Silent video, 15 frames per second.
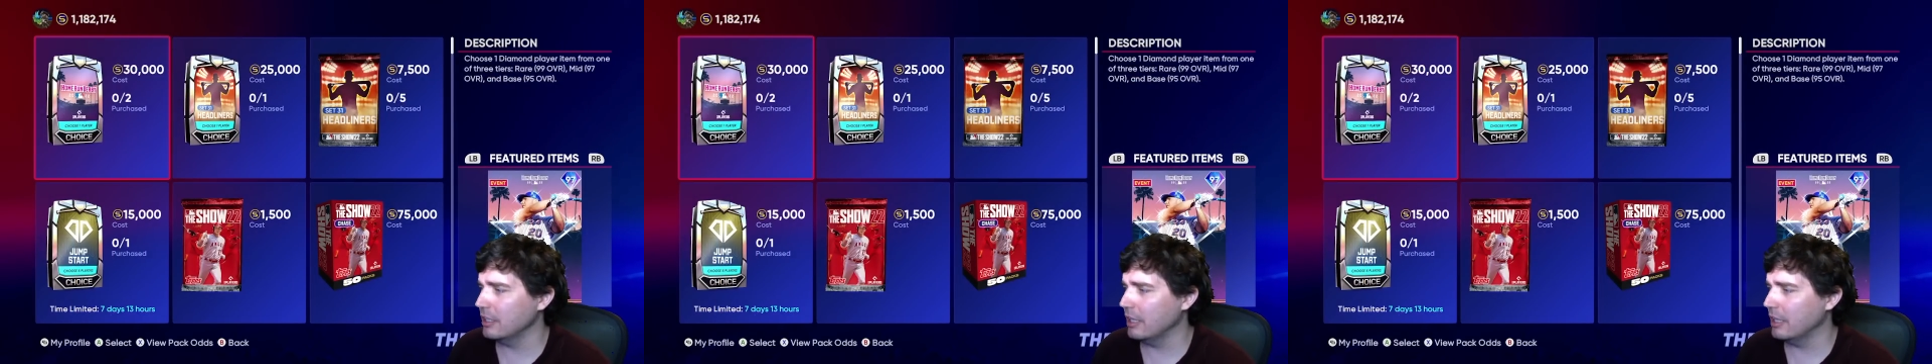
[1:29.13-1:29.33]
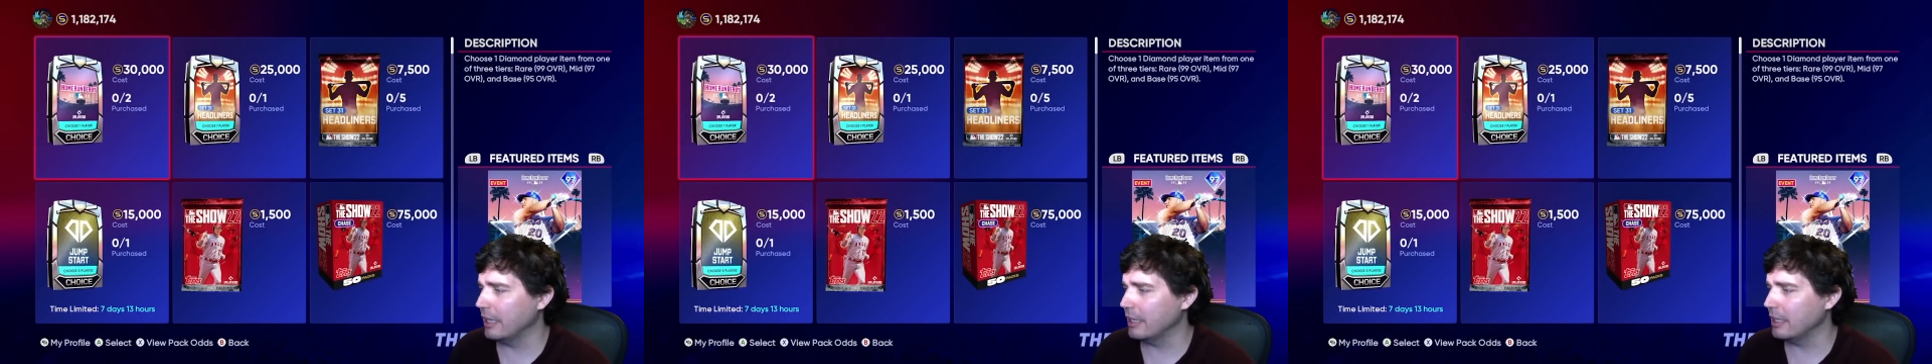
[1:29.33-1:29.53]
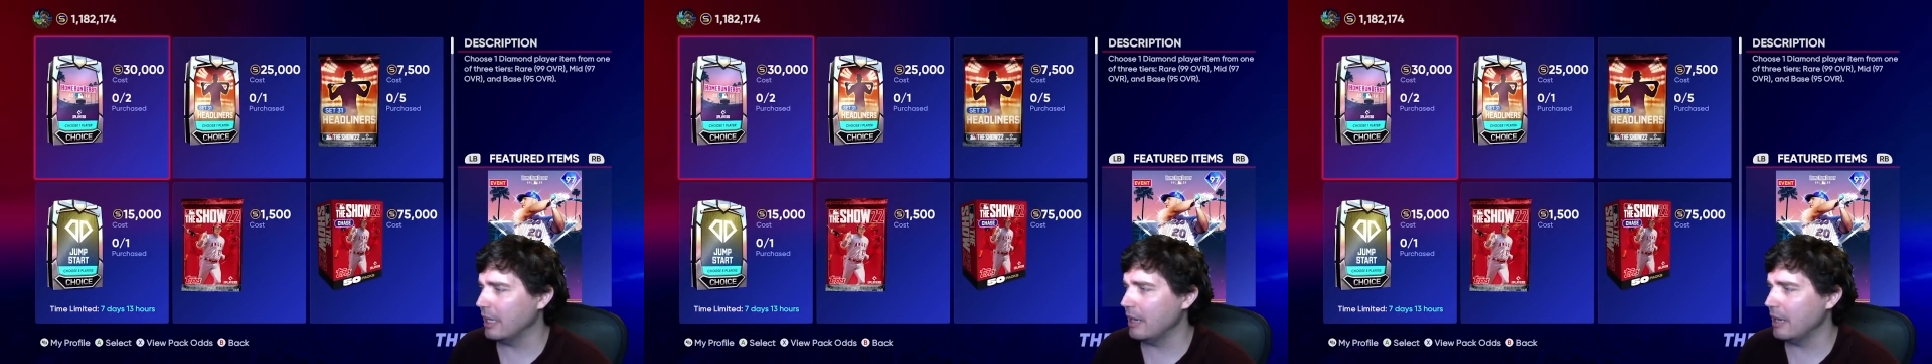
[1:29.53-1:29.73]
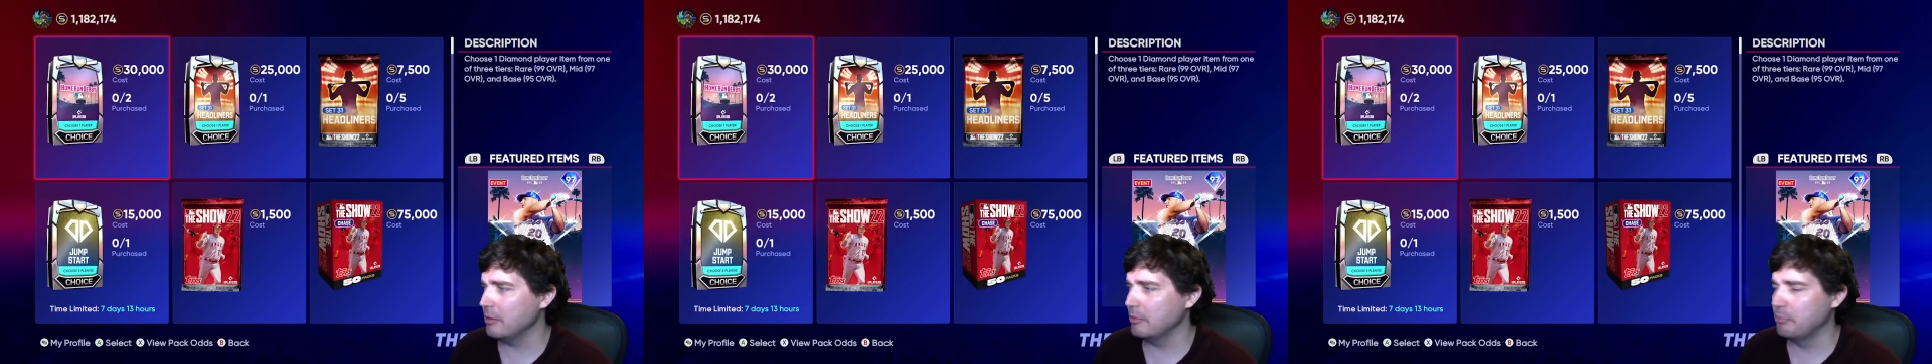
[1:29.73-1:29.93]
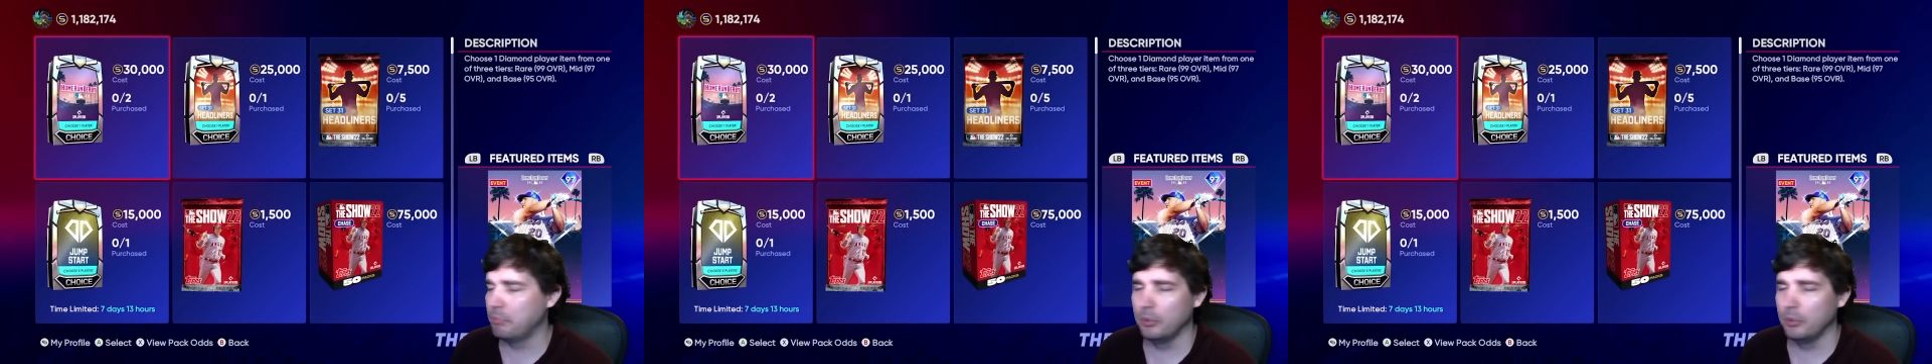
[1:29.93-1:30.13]
like,
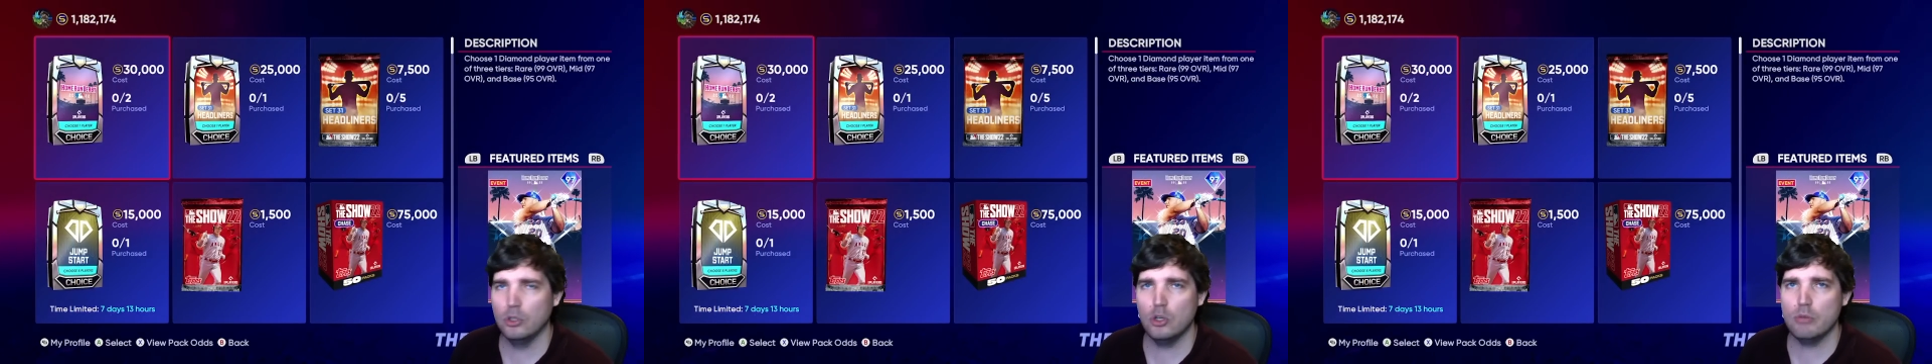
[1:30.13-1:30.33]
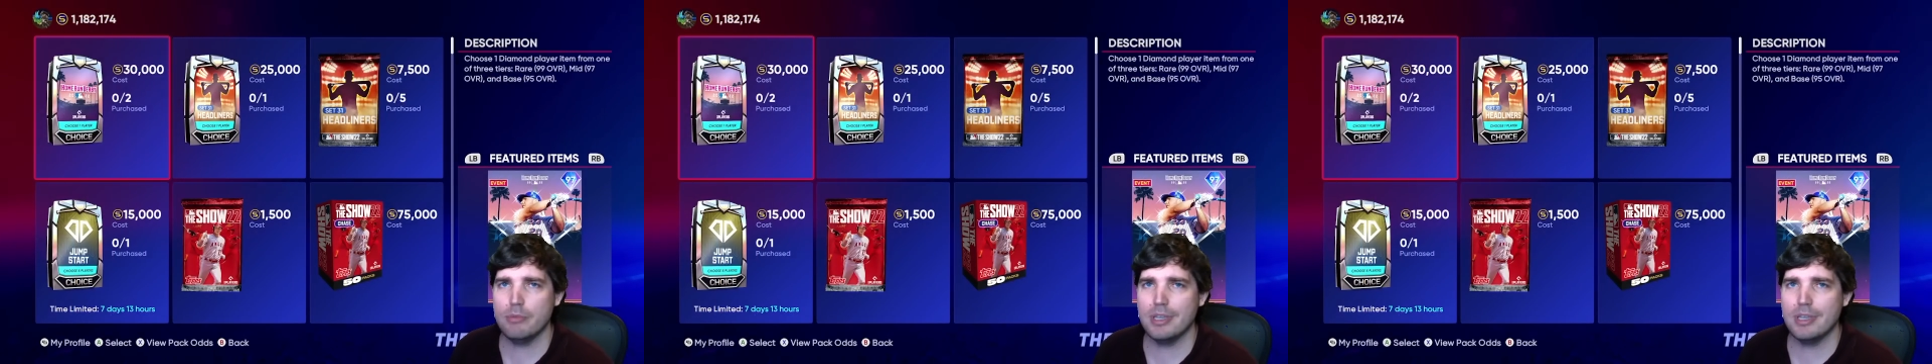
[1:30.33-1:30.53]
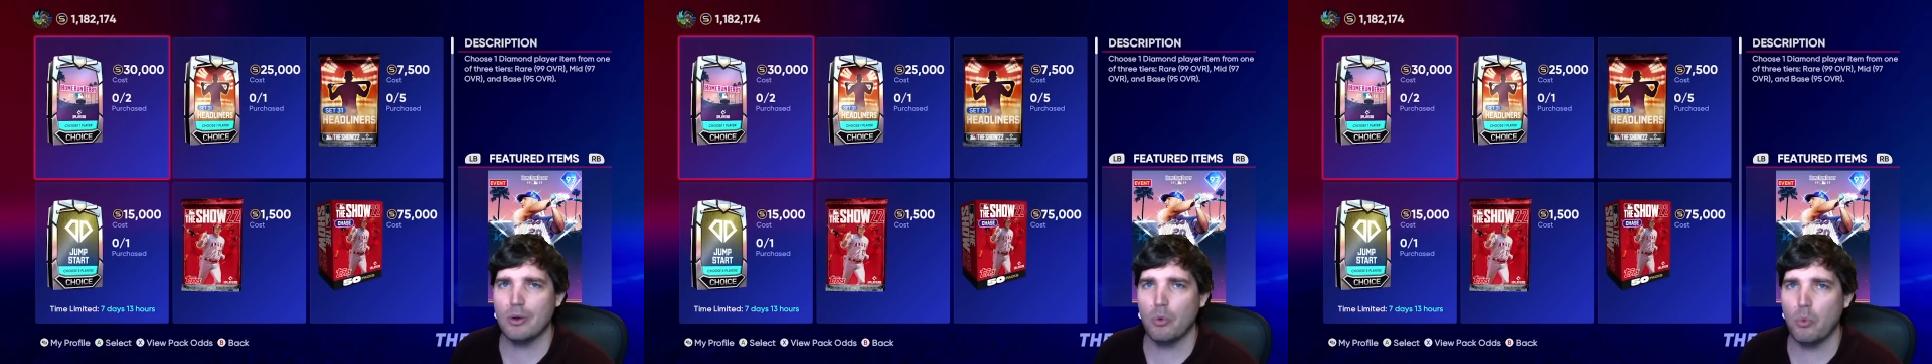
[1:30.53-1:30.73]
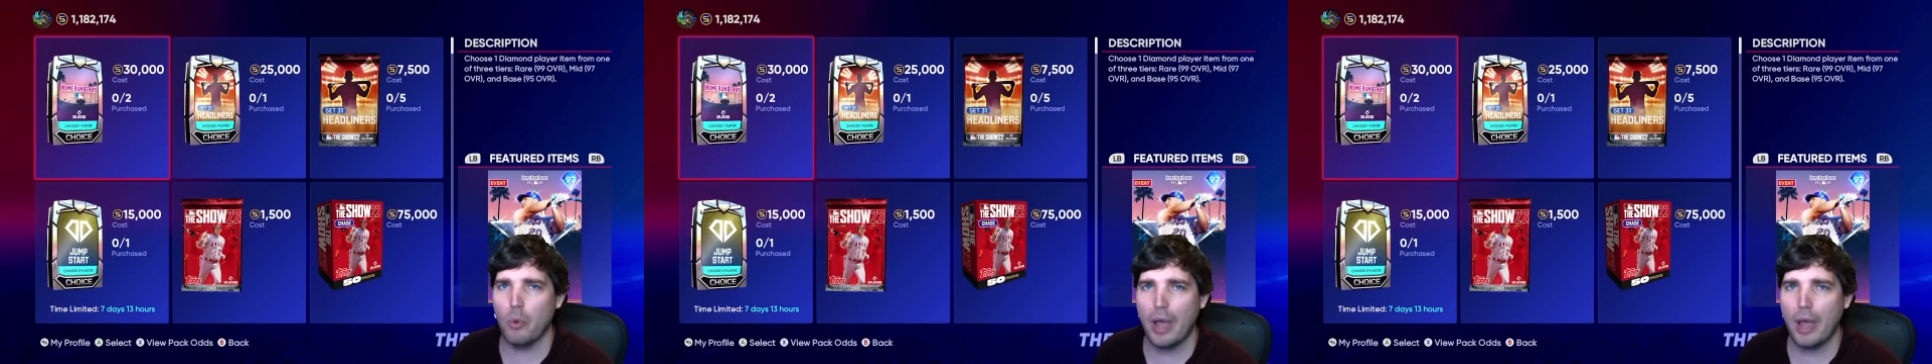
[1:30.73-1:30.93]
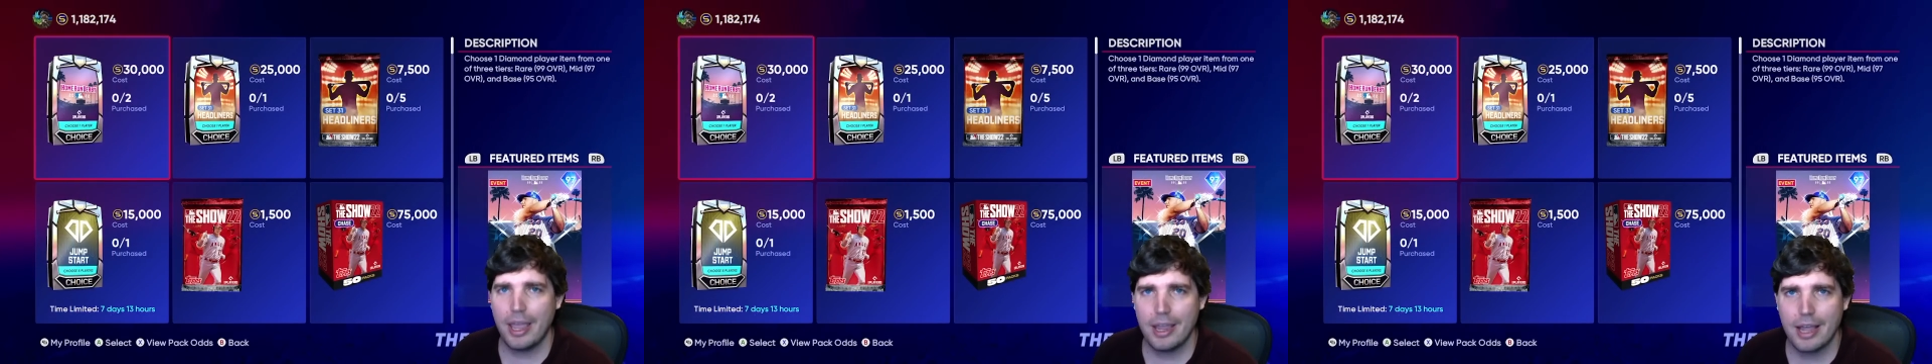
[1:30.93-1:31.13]
it blew me
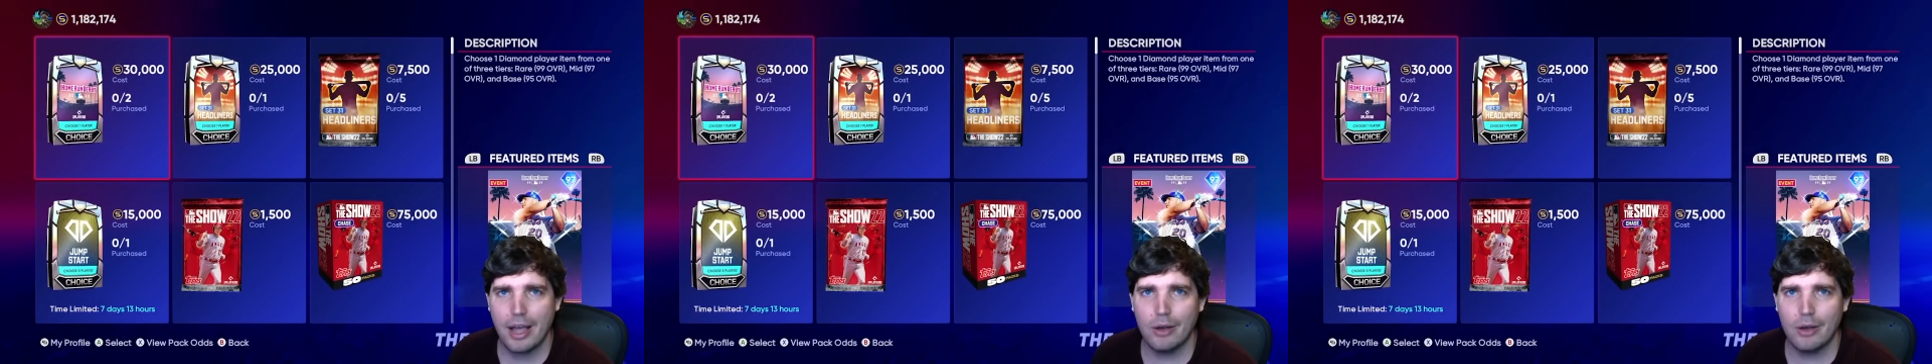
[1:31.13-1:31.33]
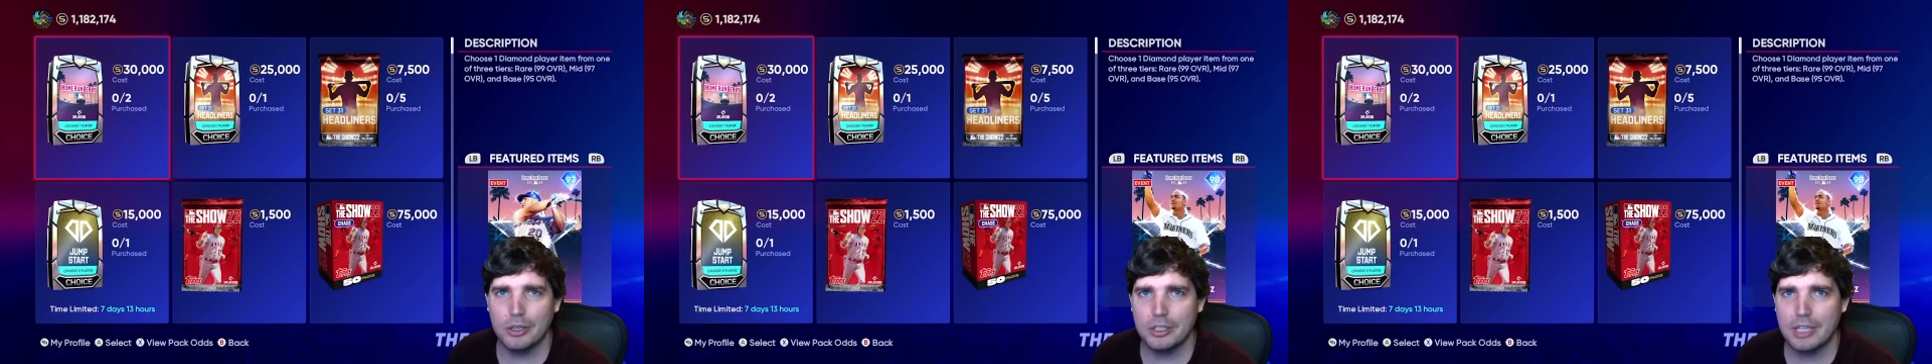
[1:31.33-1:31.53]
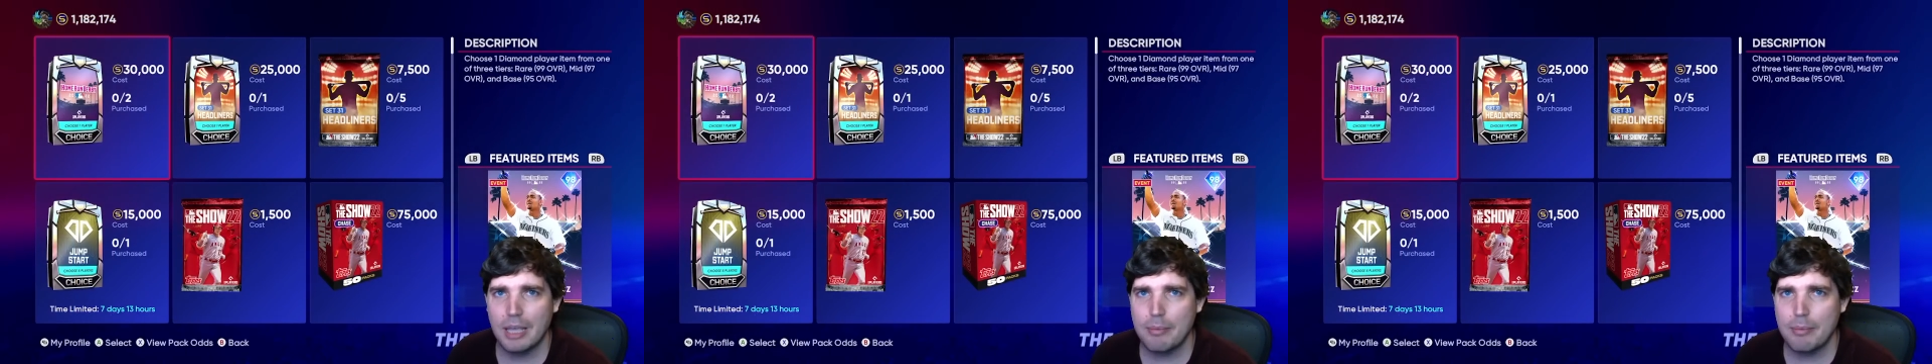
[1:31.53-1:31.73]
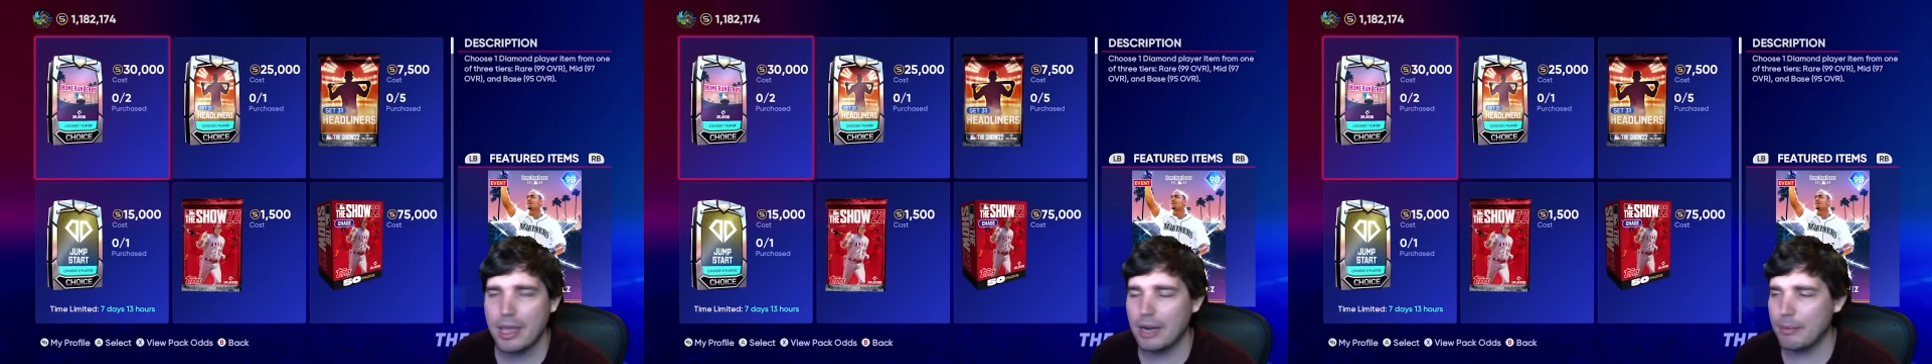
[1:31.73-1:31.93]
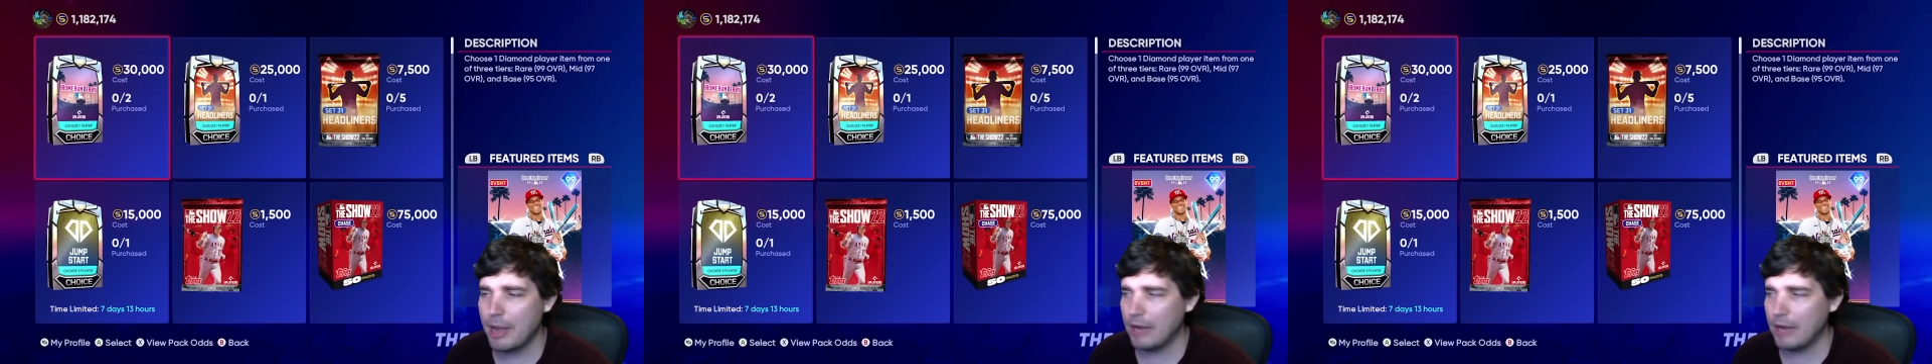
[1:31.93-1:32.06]
away how good they made him.